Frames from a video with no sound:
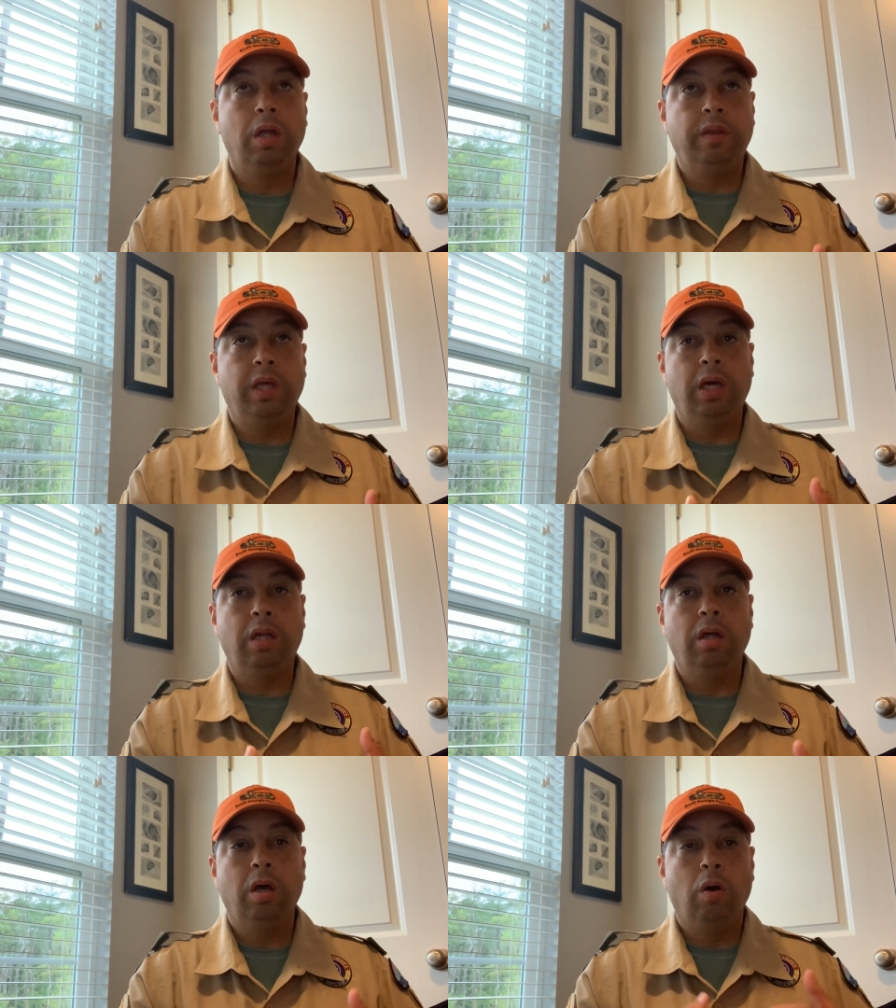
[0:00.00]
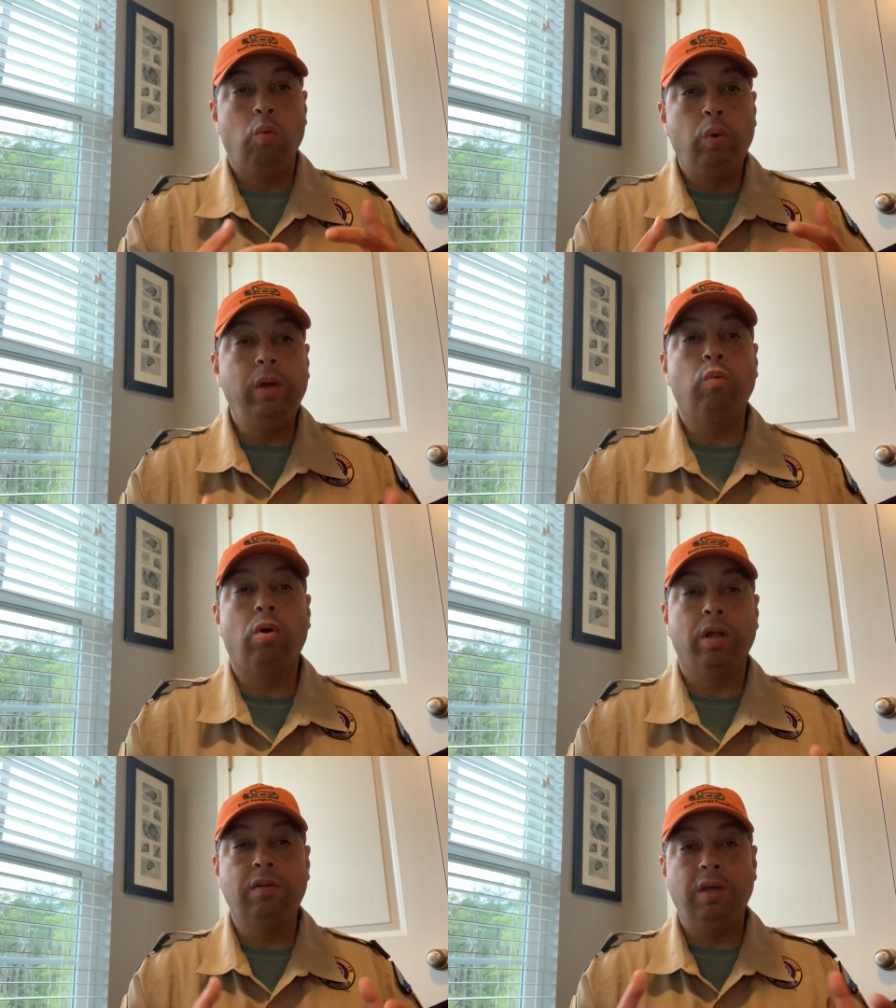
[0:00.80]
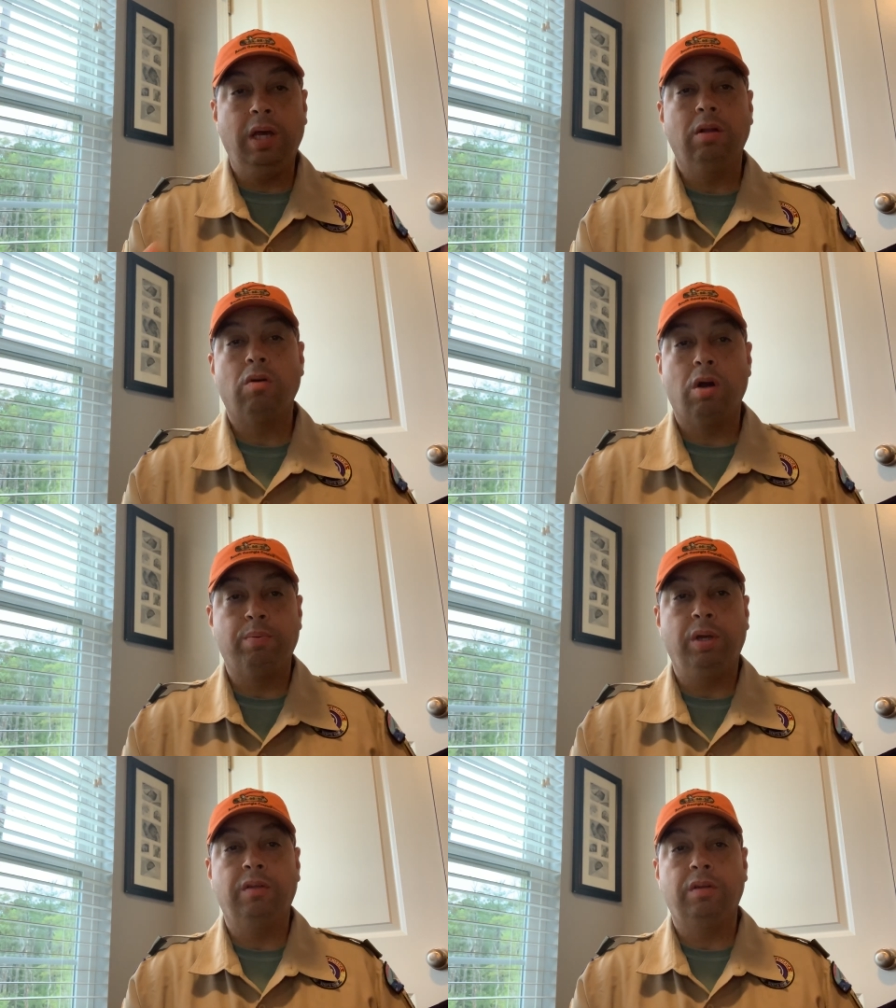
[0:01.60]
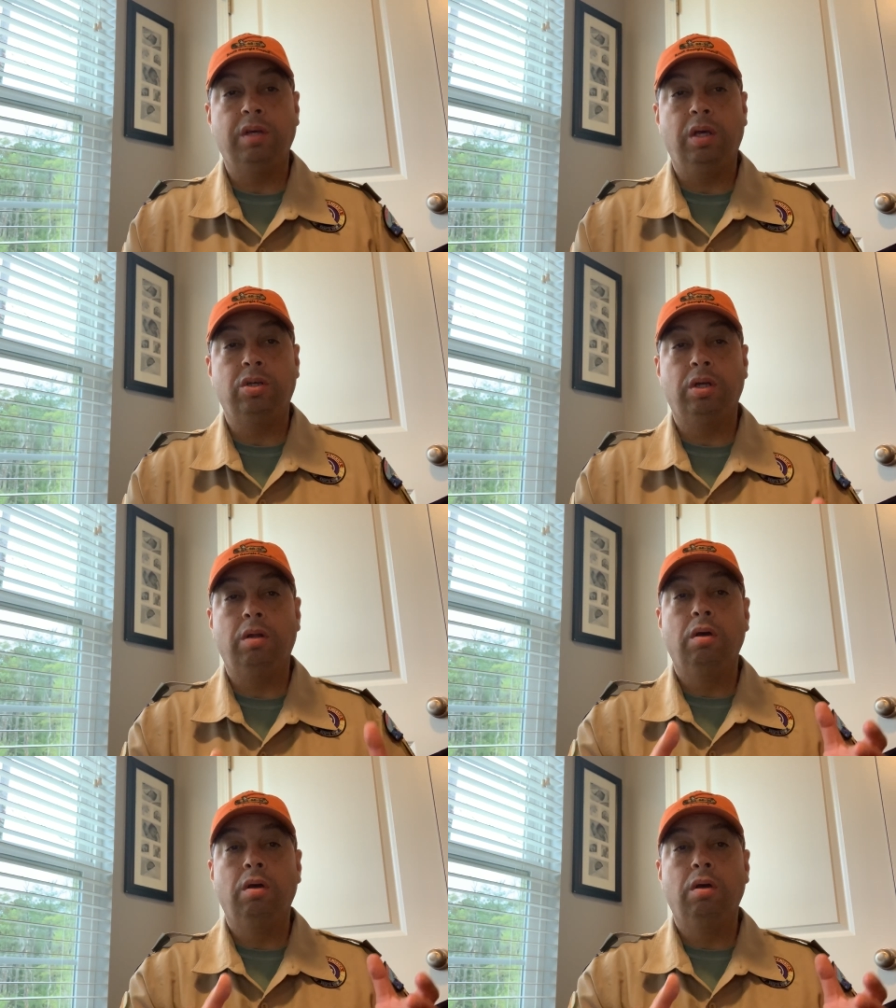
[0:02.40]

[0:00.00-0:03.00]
then we want to tailor our presentation